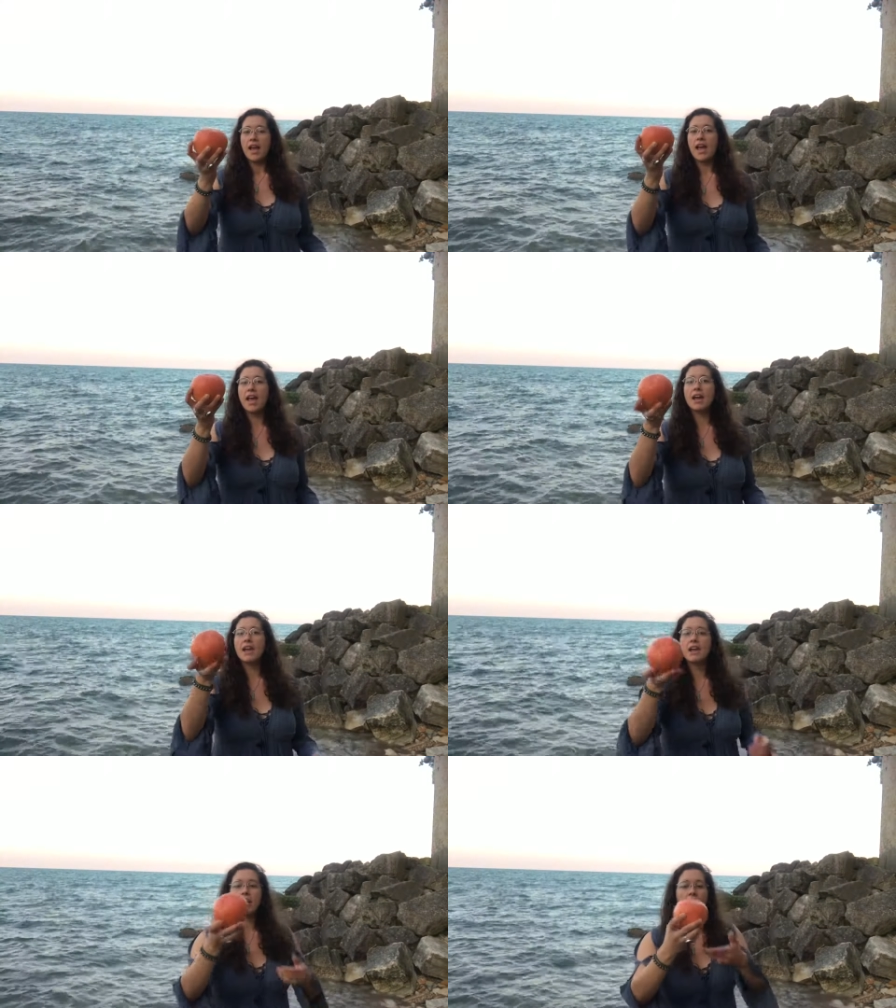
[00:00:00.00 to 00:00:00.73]
And
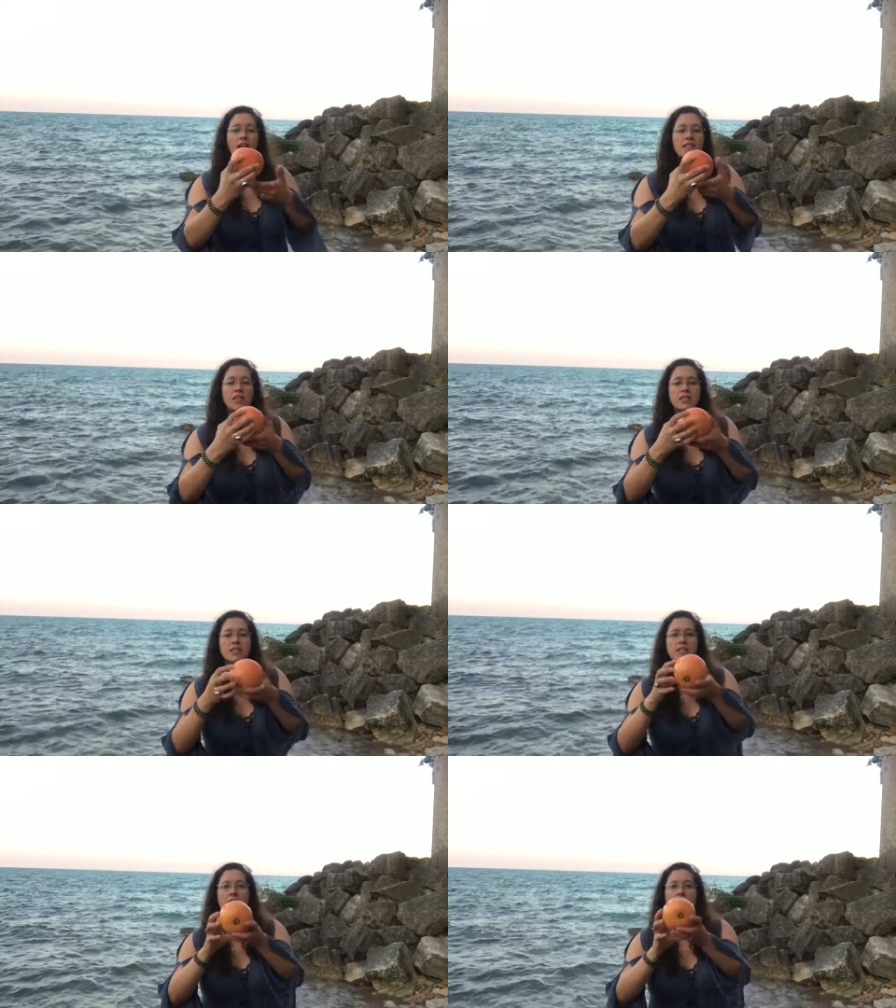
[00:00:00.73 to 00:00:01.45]
this
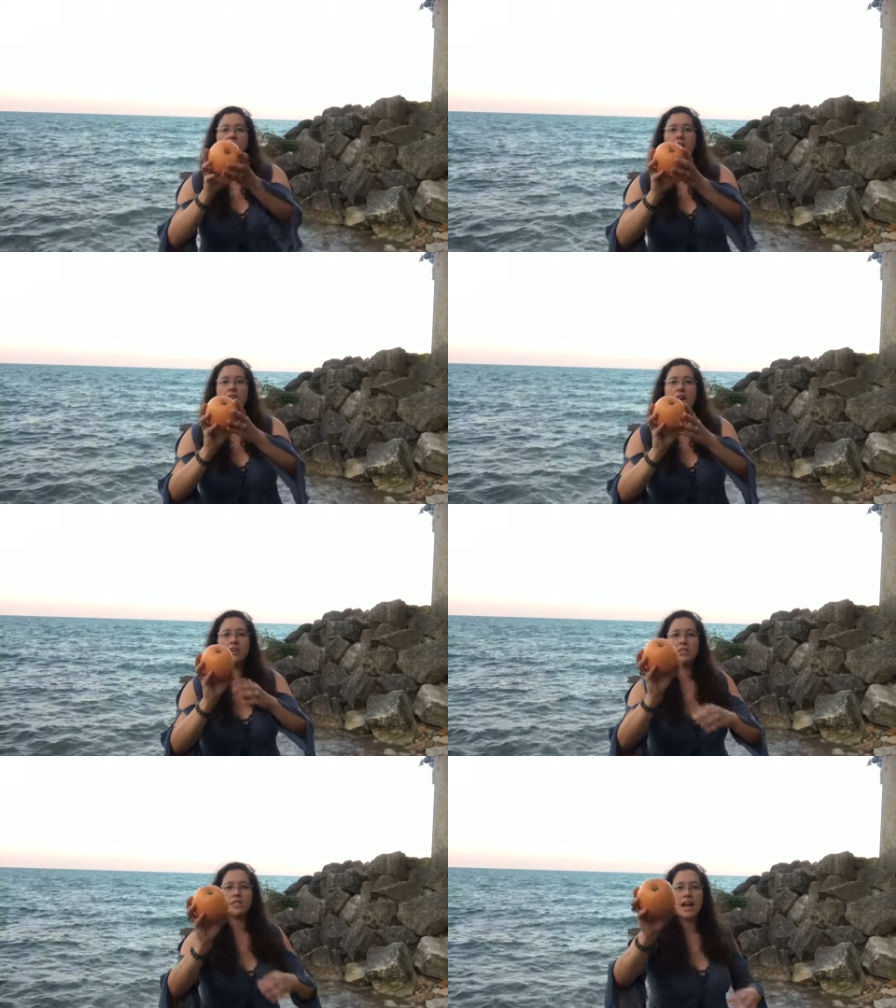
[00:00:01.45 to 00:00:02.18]
is actually on the
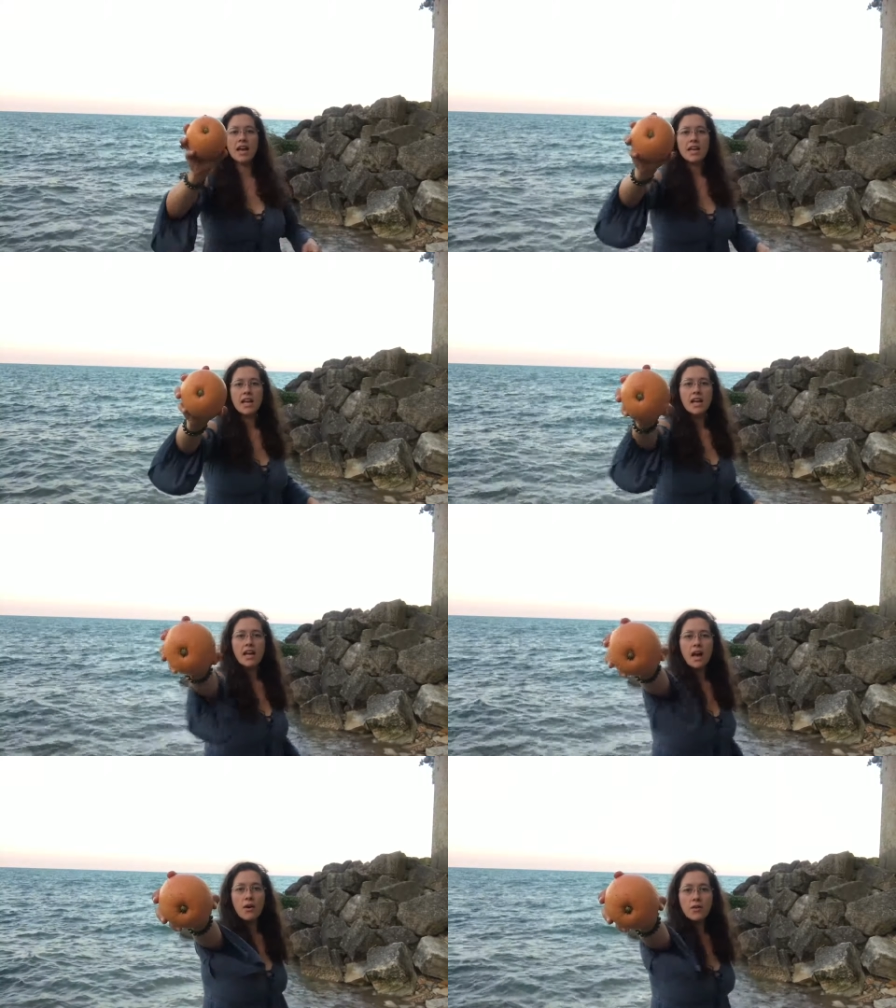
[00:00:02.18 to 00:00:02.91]
underside
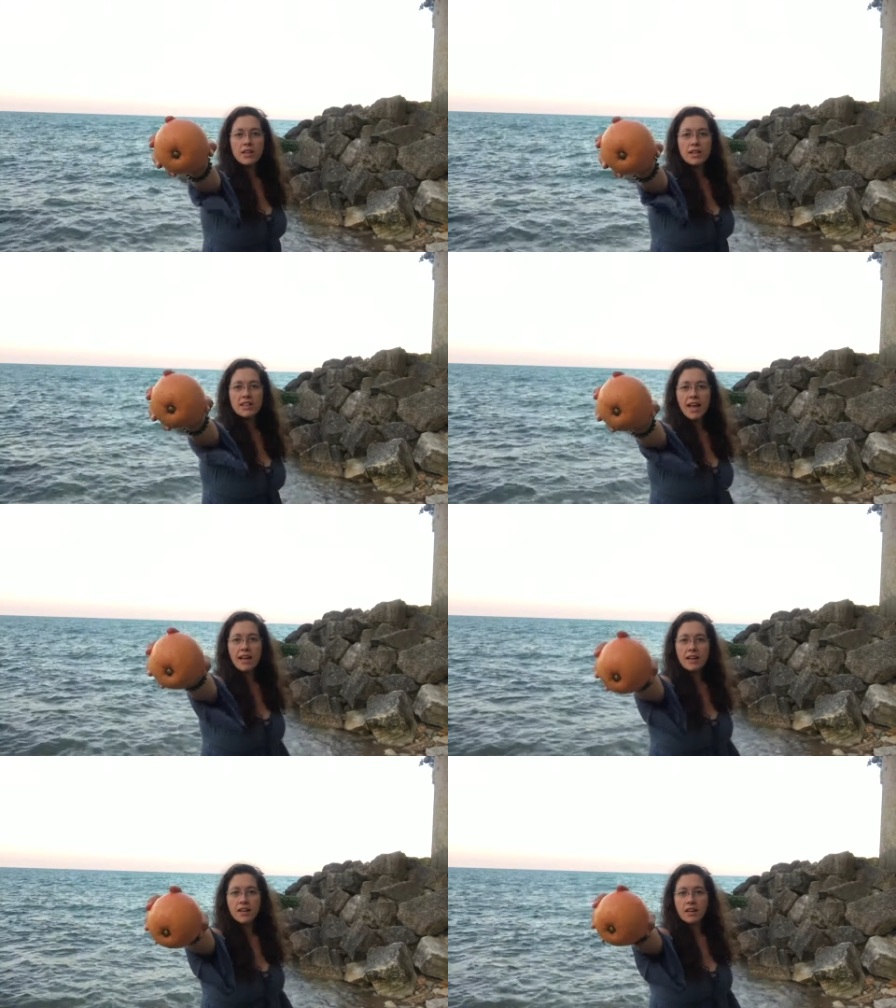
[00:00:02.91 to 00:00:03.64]
a really
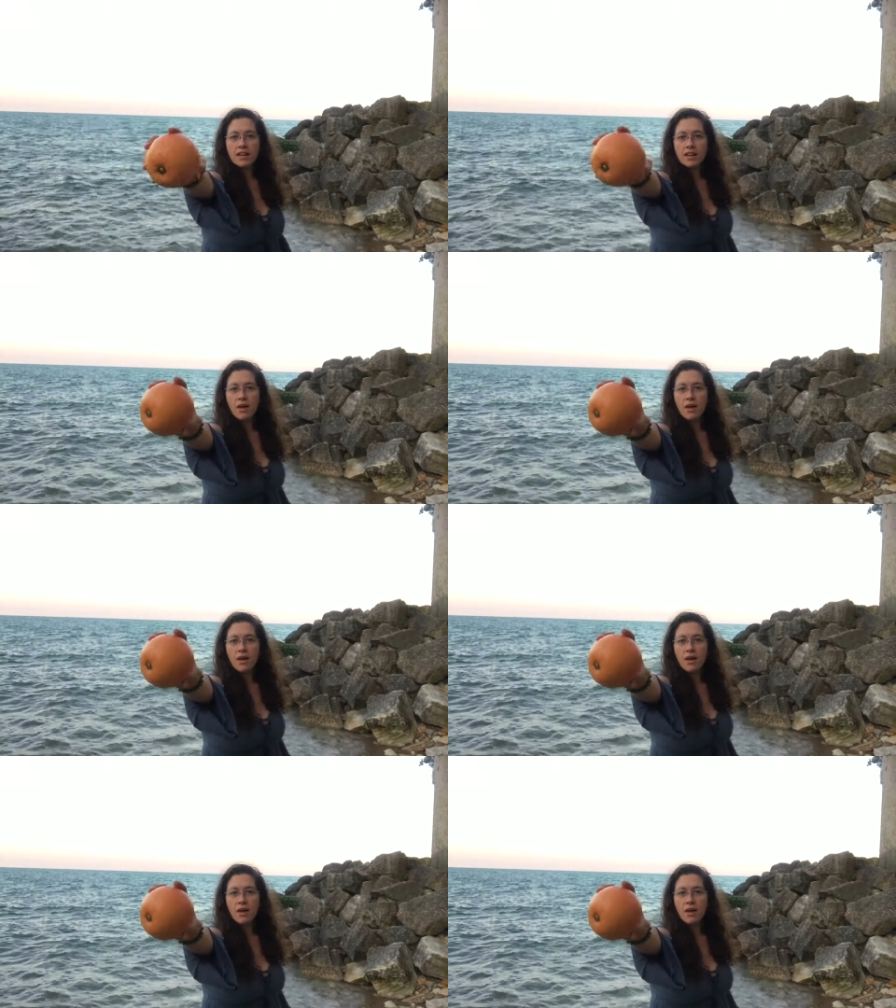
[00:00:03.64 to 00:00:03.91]
light color.